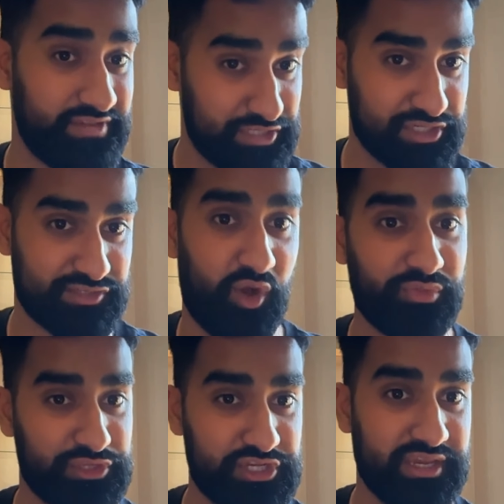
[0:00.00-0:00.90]
features
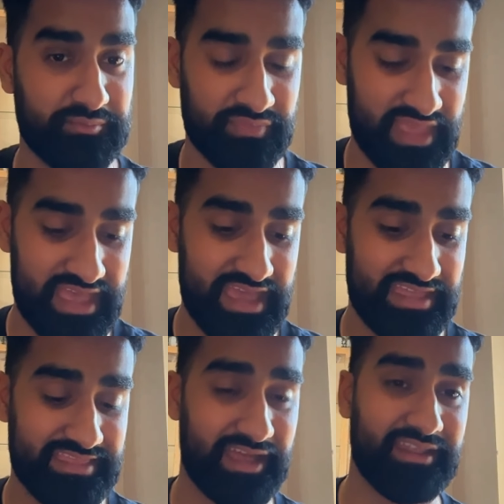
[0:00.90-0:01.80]
on the chip
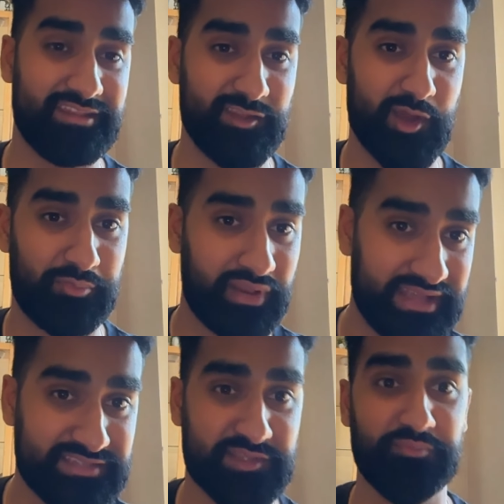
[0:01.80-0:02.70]
that
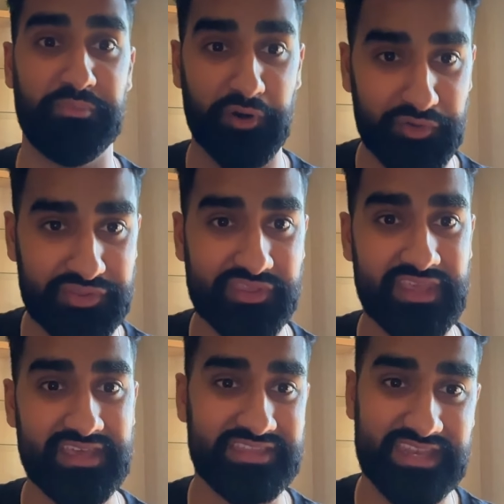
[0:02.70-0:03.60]
applies to both
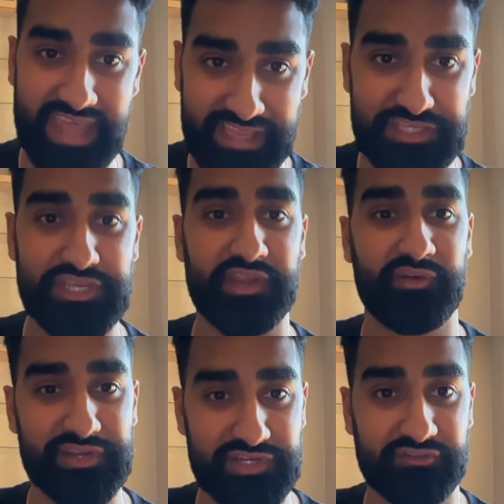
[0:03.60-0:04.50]
the next
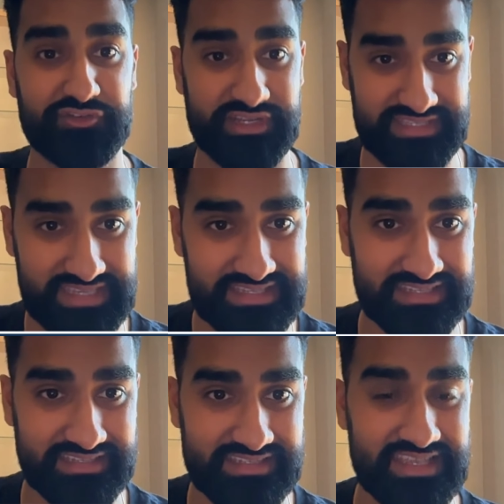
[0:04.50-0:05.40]
generation of
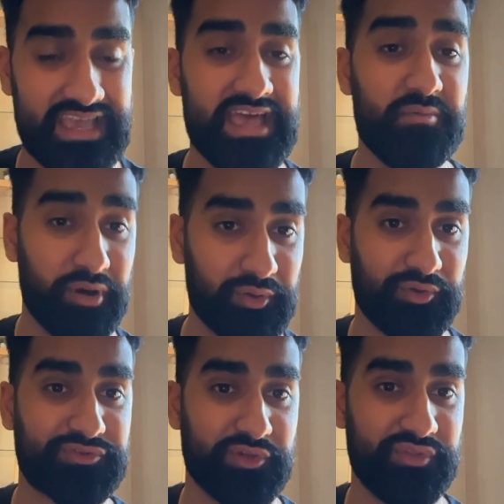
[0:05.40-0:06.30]
transistors, but
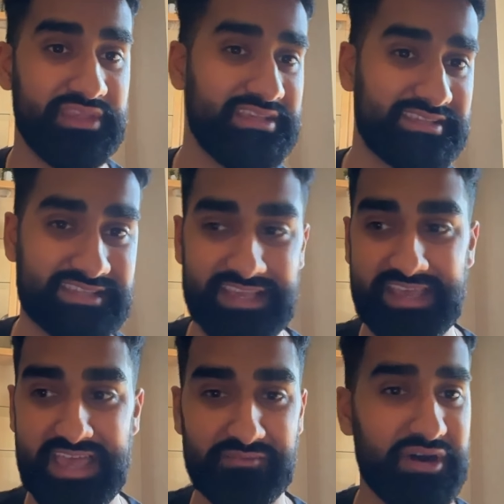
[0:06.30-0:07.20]
also these
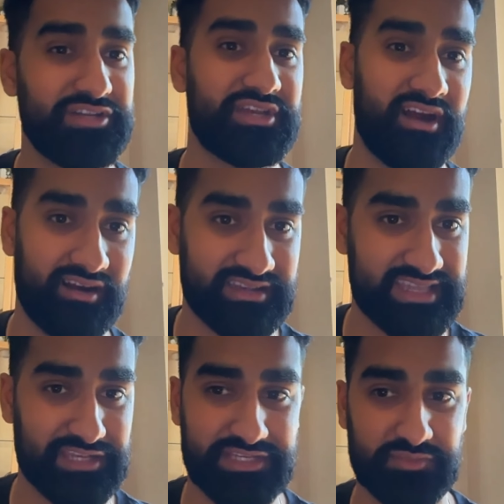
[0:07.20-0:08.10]
emerging
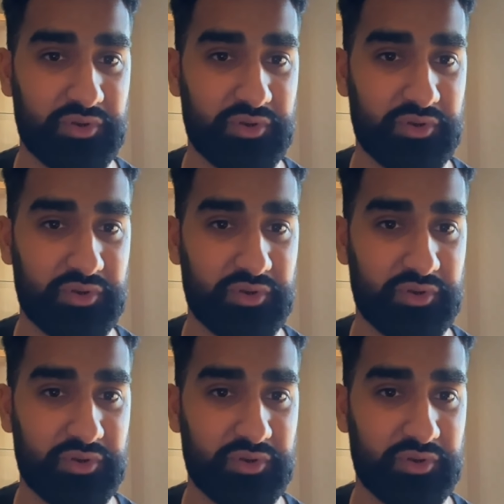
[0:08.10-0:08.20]
architectures.